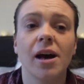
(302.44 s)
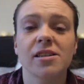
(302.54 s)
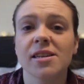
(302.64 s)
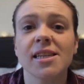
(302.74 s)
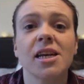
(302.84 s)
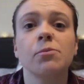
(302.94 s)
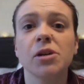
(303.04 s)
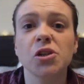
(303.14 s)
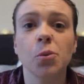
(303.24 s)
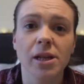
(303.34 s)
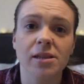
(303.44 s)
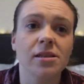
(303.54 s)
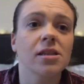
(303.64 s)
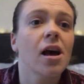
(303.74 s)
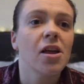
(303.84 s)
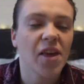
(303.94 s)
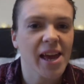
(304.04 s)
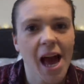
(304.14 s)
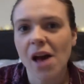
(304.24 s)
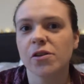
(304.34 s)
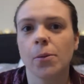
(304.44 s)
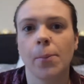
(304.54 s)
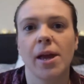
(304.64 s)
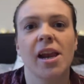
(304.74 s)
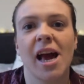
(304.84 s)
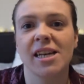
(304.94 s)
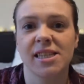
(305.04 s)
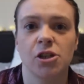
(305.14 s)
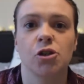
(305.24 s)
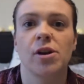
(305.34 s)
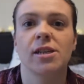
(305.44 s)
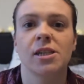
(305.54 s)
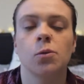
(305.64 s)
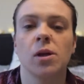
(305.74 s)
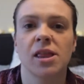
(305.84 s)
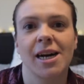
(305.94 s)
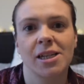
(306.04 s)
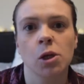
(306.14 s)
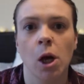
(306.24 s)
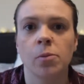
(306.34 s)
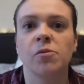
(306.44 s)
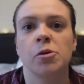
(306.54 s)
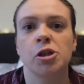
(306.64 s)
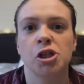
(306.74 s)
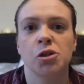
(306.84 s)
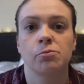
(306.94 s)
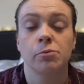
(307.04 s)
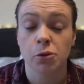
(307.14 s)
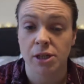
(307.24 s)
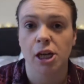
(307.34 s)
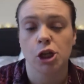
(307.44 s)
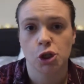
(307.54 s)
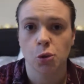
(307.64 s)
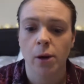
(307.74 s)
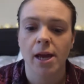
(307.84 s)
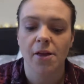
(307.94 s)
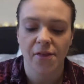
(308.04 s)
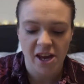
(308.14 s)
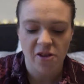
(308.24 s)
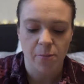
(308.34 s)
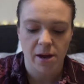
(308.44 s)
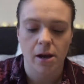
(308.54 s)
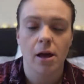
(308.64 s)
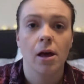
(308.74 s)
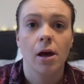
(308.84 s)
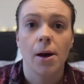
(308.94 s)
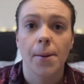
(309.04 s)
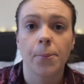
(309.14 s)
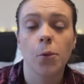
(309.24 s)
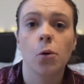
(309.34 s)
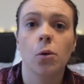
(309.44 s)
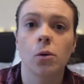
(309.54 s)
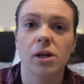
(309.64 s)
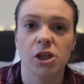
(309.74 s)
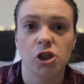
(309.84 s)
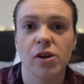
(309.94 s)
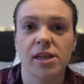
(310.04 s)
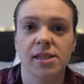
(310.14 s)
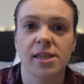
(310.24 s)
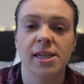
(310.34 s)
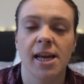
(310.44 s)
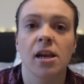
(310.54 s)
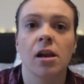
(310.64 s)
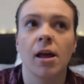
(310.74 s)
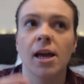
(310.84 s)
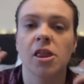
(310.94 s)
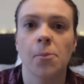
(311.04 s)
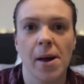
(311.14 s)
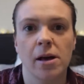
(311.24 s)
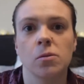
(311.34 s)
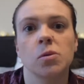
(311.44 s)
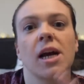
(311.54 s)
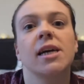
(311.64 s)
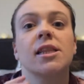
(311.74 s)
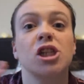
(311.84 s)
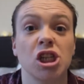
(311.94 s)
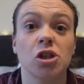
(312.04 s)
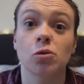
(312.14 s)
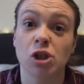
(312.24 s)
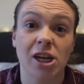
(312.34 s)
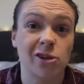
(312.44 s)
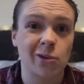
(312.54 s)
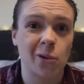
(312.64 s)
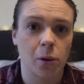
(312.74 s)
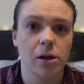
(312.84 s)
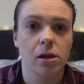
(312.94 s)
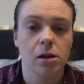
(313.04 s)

as I said, my twins, they haven't been as interested with that type of music toy. They have been more interested in like the bells and the jingle jangle